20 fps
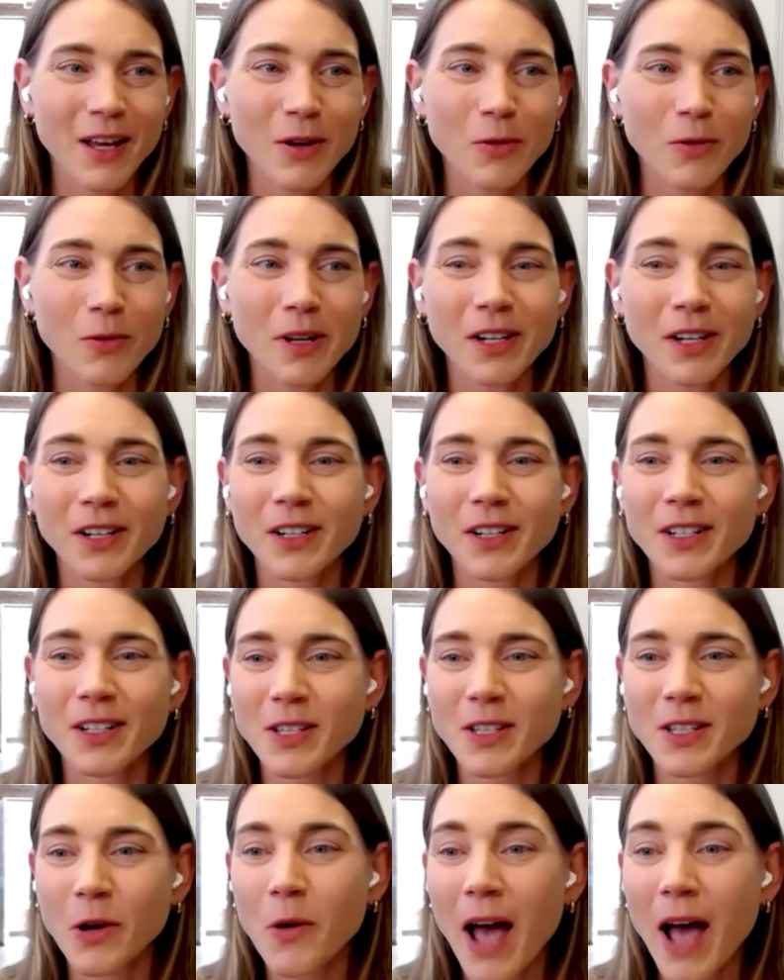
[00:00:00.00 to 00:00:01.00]
We're
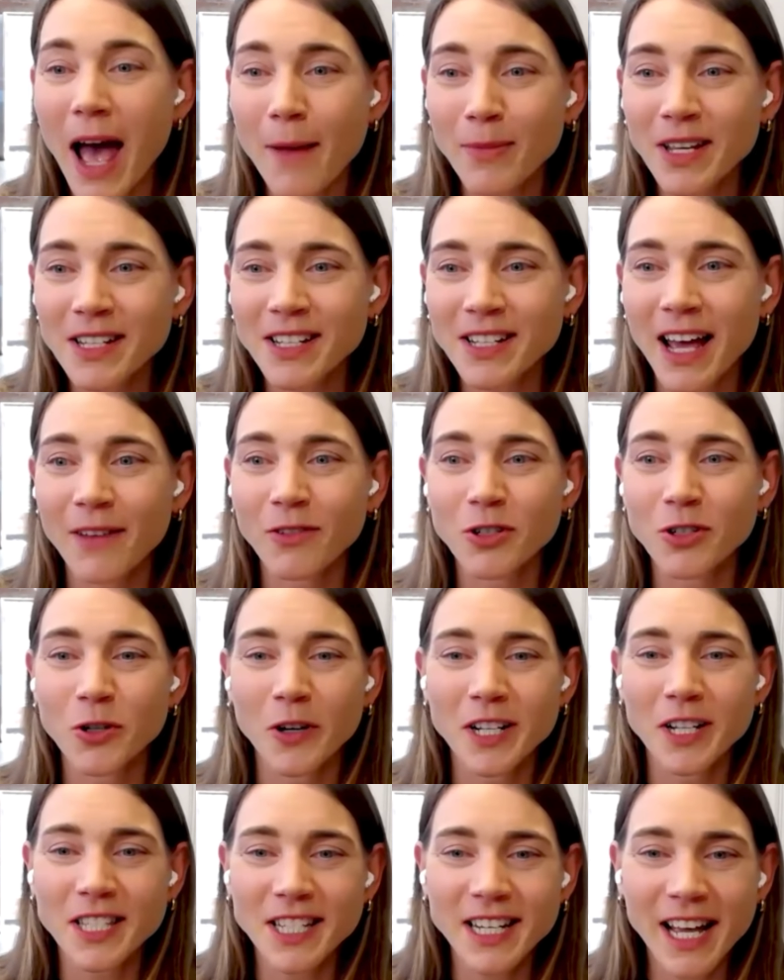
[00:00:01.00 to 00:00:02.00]
so happy to have you
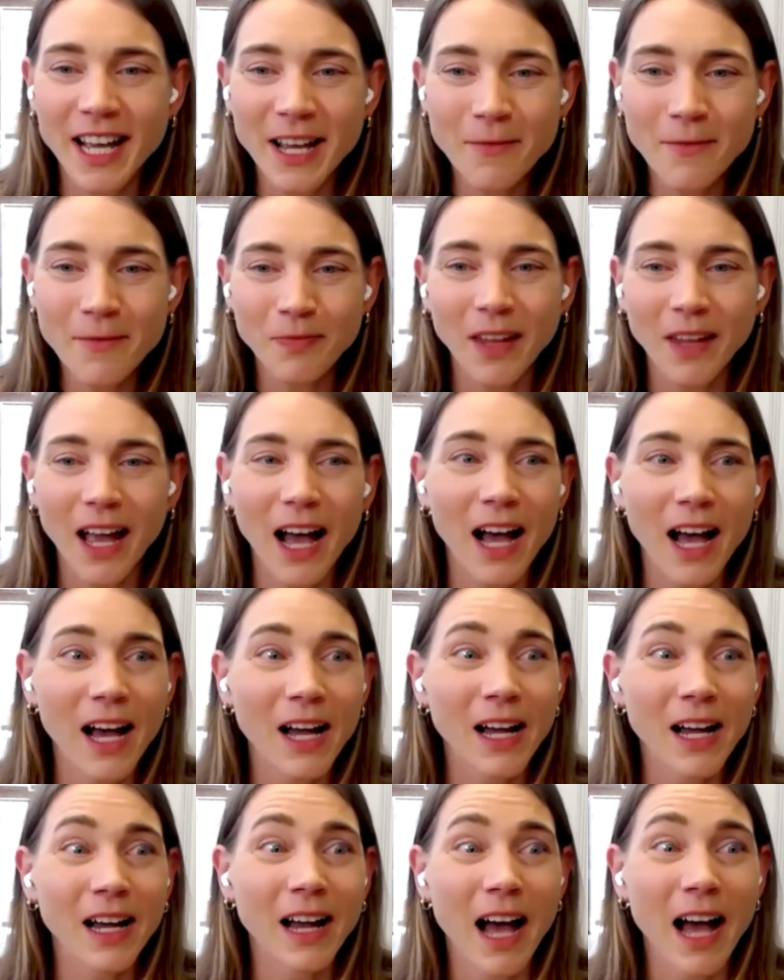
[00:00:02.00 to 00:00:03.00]
join us today.
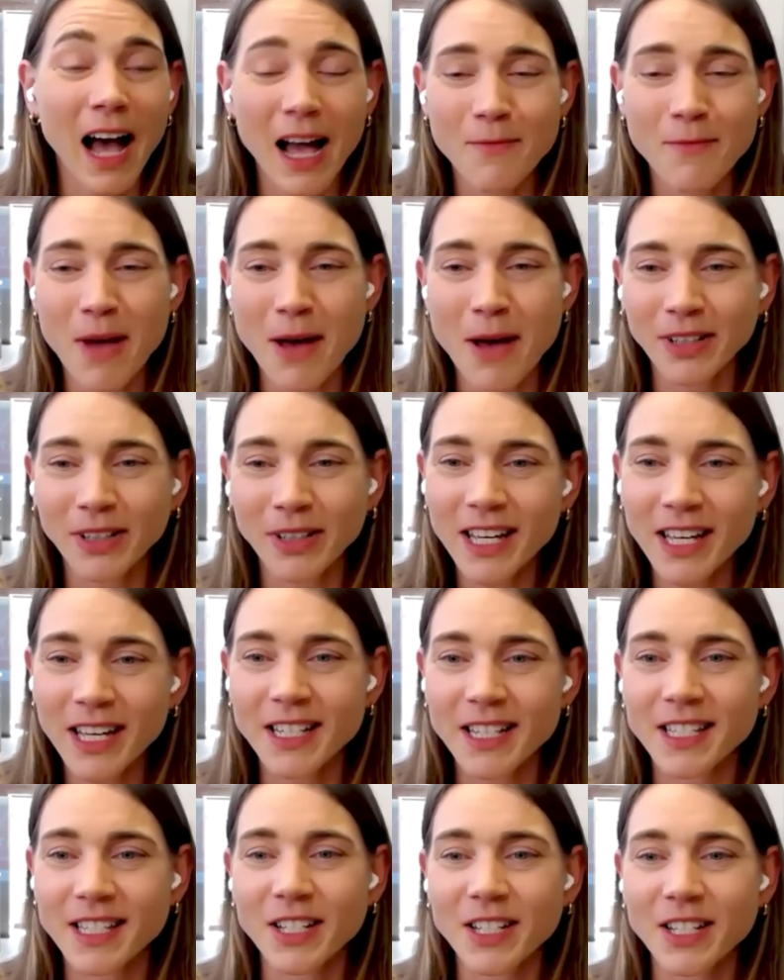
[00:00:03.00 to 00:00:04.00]
I'm Emily, a
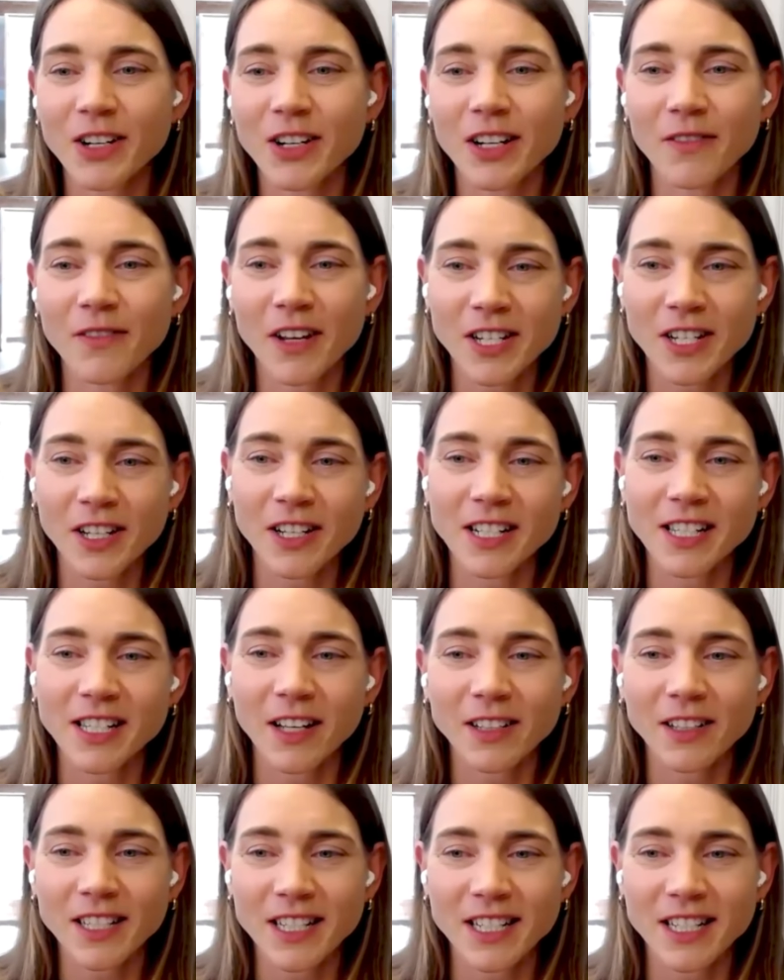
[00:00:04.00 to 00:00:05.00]
senior innovation
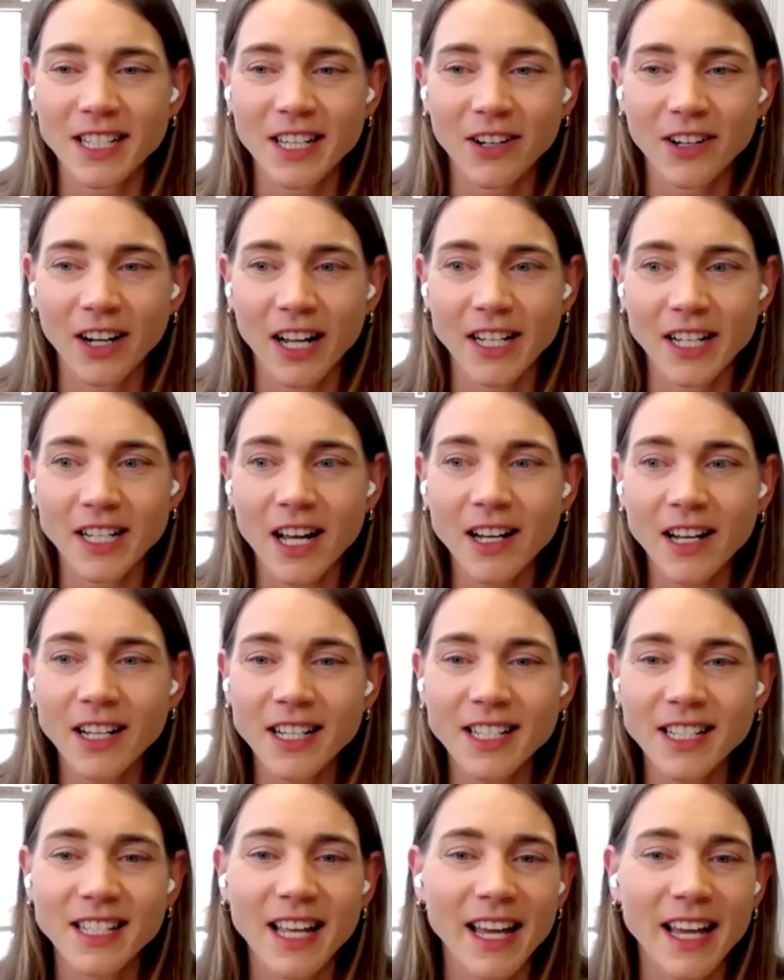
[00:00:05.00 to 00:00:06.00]
consultant here at
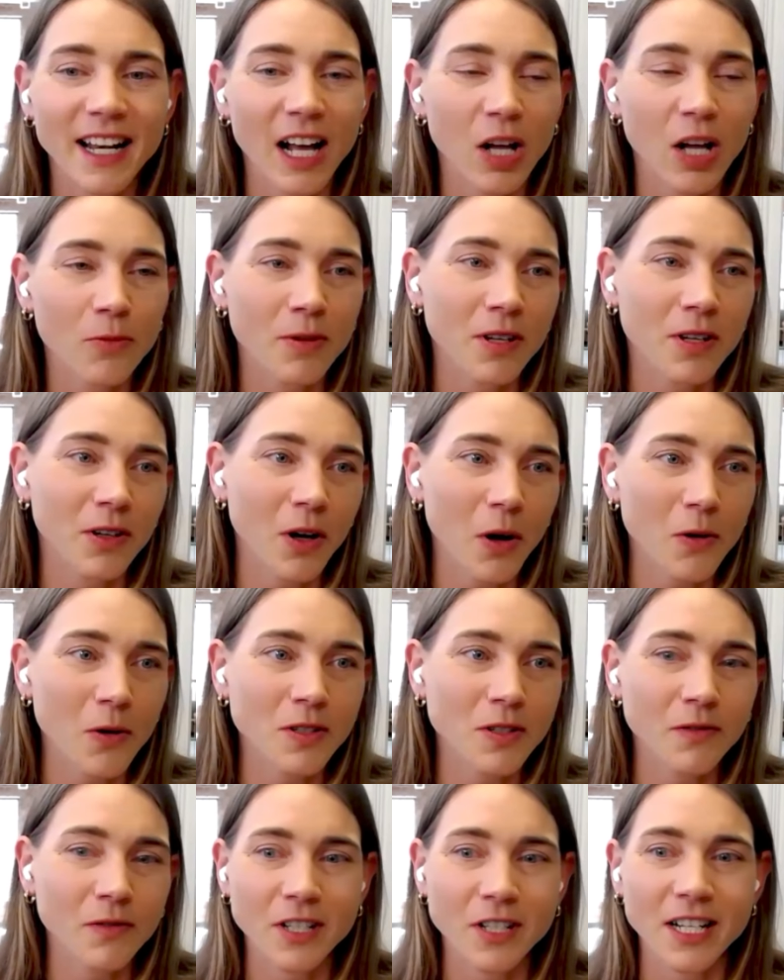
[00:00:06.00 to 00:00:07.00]
ITONICS, and I'll be your
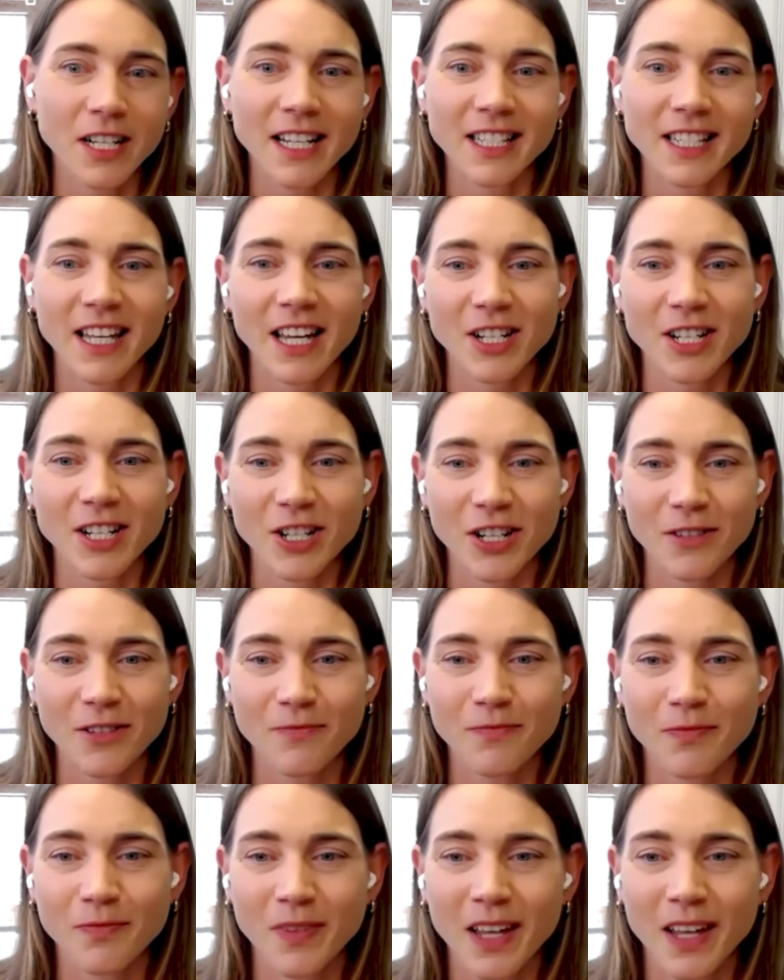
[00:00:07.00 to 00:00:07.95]
host for today's session.